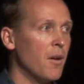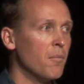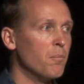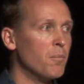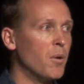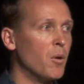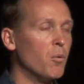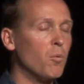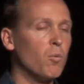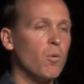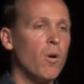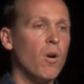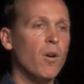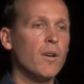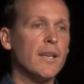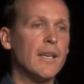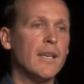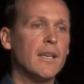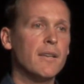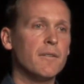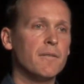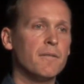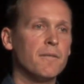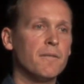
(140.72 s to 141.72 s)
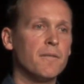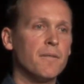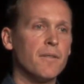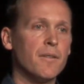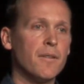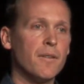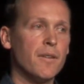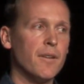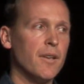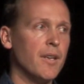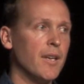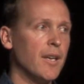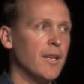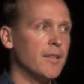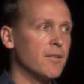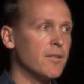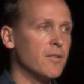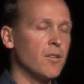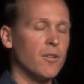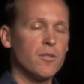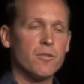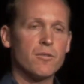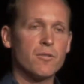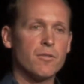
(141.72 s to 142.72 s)
But what if
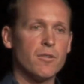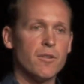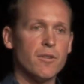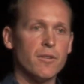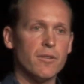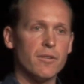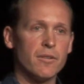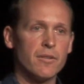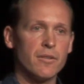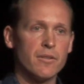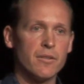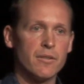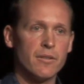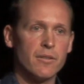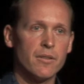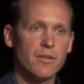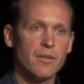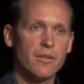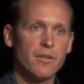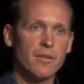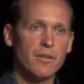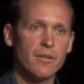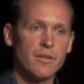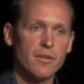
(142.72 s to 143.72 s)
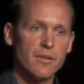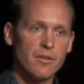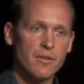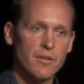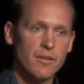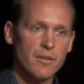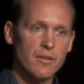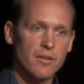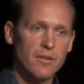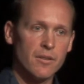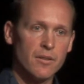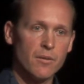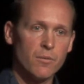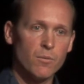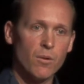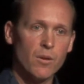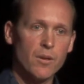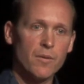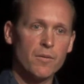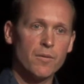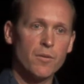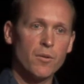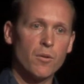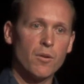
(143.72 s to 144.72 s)
it's not true?
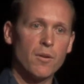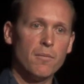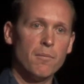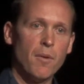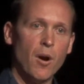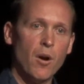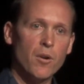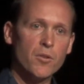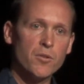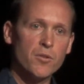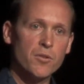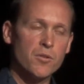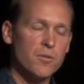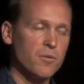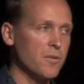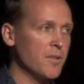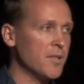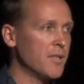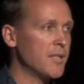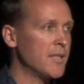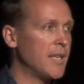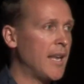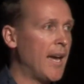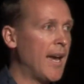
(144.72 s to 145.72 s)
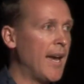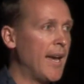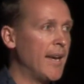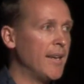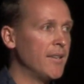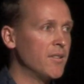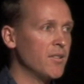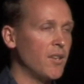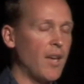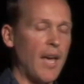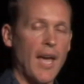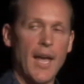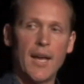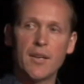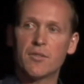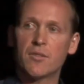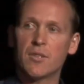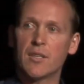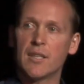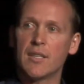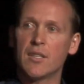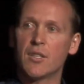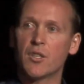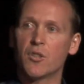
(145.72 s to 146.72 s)
What if your emotional state
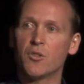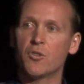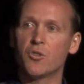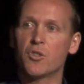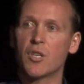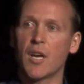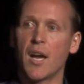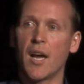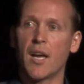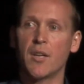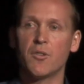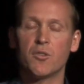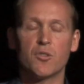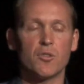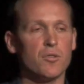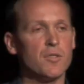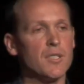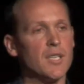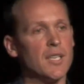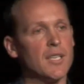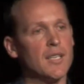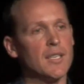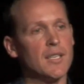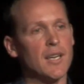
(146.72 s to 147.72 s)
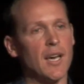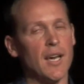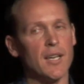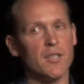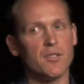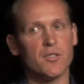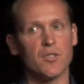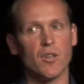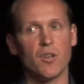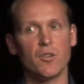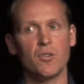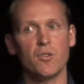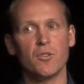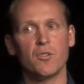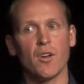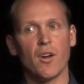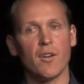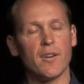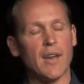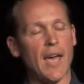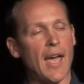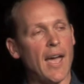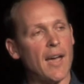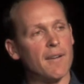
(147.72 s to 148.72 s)
actually can change your DNA so you
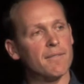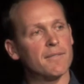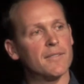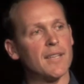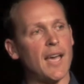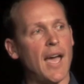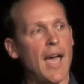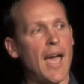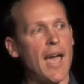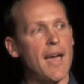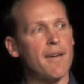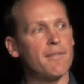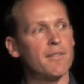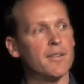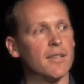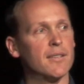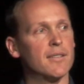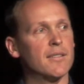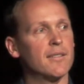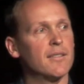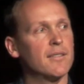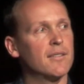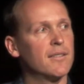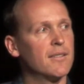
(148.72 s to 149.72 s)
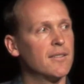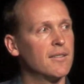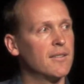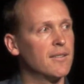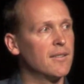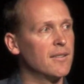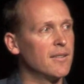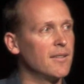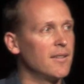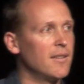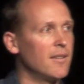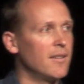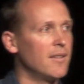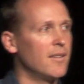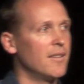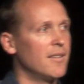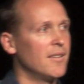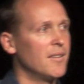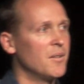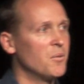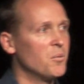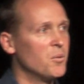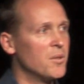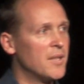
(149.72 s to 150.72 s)
don't have to have it?
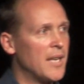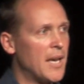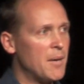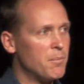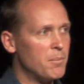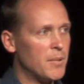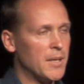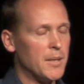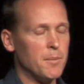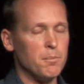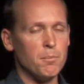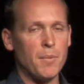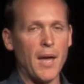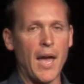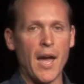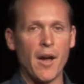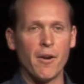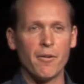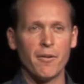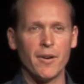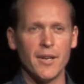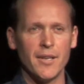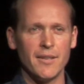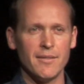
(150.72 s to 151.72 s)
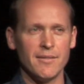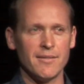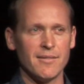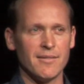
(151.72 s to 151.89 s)
Would that be empowering?